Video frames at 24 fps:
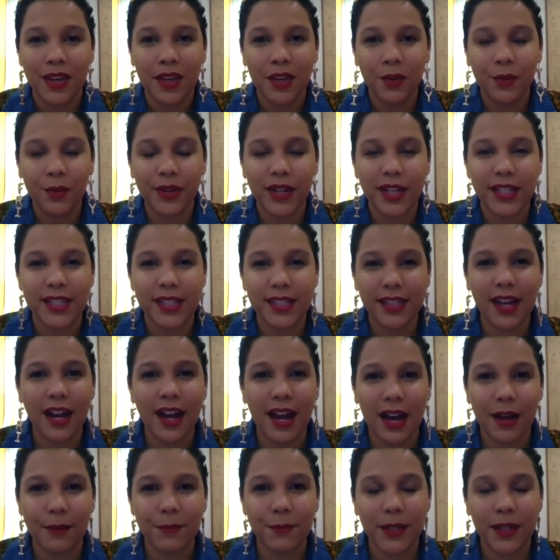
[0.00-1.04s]
when I
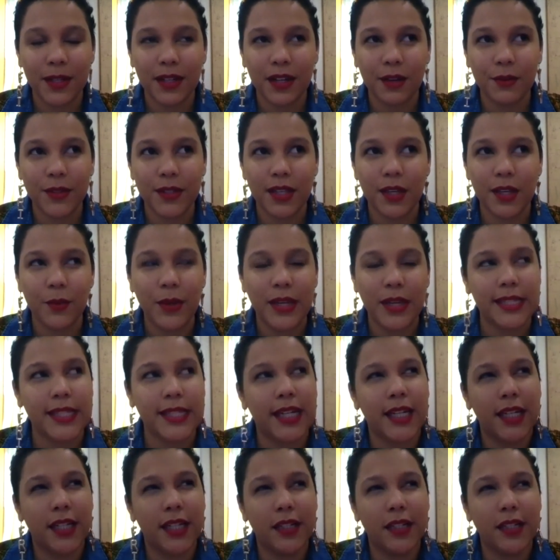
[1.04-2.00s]
stopped and I was like, wait a second,